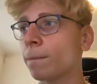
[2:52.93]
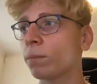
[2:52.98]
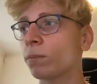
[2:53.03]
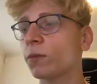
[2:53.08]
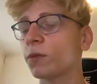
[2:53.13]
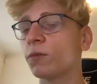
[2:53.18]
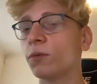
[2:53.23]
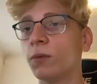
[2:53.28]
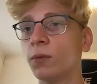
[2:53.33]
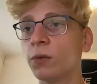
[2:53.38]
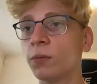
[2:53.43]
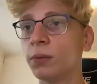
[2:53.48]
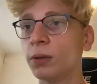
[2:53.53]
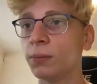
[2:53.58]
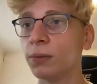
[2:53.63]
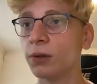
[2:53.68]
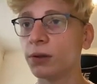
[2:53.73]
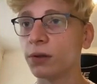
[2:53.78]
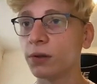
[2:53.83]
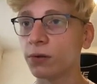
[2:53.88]
For most
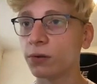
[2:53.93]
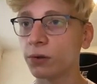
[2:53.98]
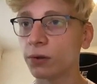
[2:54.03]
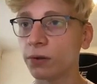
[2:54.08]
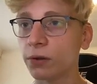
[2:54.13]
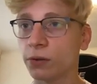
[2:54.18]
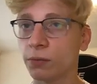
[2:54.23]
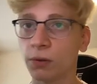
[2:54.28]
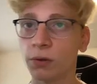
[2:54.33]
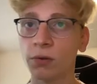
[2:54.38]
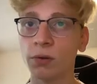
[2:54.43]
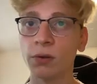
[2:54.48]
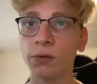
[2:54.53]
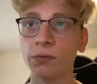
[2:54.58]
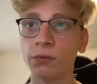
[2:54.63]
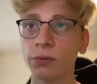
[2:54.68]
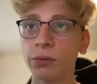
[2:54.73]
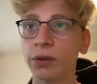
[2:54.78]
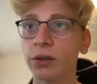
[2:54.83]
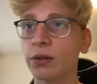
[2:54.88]
people, it is not. They want to live
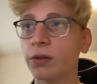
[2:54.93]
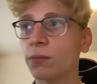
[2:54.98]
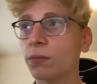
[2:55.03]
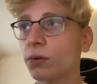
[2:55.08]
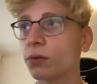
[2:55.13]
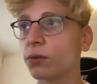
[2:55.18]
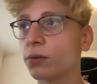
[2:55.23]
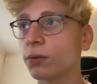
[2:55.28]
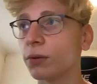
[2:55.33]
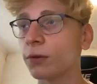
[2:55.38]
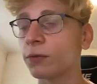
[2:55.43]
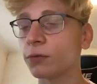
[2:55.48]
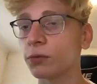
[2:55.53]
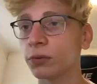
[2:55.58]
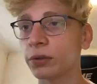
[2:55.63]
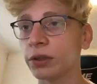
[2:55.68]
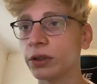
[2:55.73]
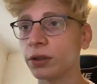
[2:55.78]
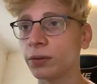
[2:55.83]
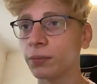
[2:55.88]
free. They want to live
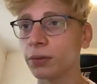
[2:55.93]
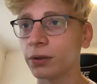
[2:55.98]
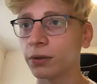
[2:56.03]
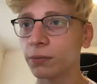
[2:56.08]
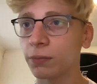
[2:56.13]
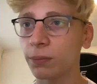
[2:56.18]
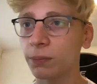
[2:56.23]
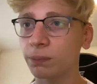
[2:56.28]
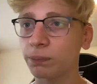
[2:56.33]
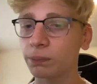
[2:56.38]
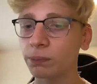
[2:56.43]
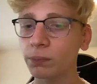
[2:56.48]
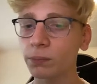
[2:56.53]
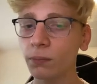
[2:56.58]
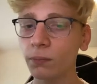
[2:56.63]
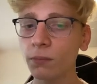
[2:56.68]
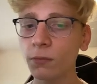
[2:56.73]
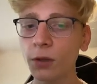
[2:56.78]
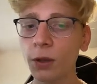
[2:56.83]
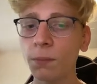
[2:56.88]
freedom and
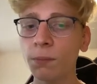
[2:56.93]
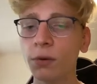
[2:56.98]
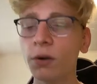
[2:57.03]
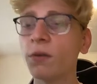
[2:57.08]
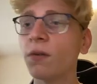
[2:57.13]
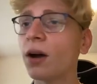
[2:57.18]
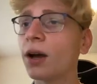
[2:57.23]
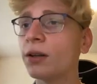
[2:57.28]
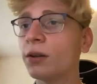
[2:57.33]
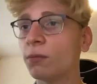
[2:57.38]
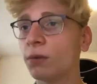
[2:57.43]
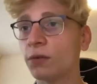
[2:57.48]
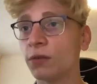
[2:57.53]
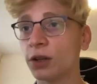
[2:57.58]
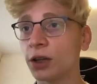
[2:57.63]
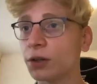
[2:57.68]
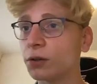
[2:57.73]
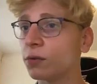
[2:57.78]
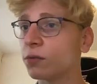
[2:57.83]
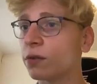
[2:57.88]
providing with a
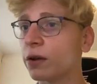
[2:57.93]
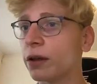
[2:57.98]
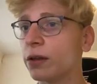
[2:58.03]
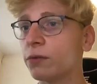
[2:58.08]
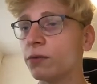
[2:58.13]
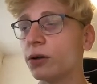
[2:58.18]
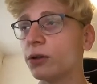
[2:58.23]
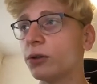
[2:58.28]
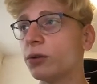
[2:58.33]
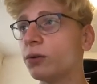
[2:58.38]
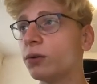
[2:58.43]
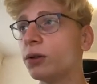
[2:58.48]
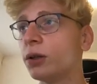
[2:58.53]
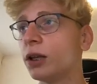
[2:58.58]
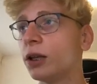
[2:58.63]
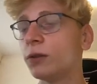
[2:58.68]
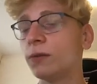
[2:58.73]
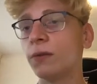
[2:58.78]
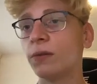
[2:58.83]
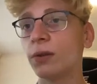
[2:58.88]
9 to 5 where you
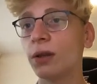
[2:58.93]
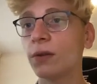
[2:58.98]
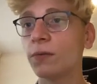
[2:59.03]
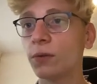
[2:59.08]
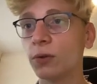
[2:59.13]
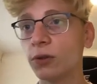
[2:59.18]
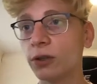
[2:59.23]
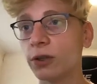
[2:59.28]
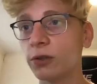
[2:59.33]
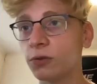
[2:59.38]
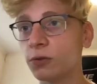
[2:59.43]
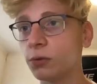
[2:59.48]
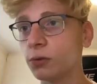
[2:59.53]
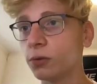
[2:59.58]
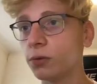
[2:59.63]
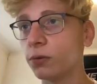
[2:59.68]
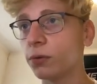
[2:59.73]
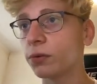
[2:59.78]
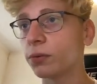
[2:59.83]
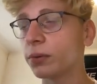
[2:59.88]
yourself only get 2 to
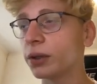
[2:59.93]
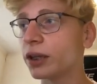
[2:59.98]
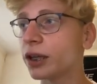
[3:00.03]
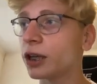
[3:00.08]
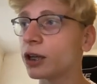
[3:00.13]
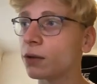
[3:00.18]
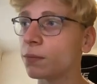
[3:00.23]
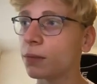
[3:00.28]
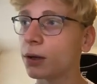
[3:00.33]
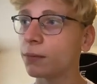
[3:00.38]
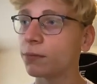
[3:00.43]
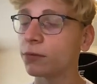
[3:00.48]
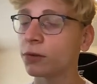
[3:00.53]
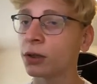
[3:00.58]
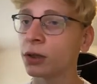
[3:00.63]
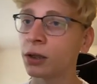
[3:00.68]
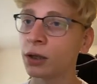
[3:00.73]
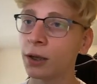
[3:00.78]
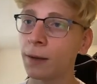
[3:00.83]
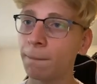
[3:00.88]
3k a month.
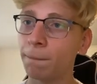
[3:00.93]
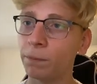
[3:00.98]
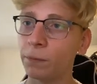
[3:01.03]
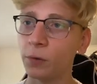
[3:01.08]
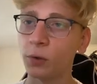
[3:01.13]
You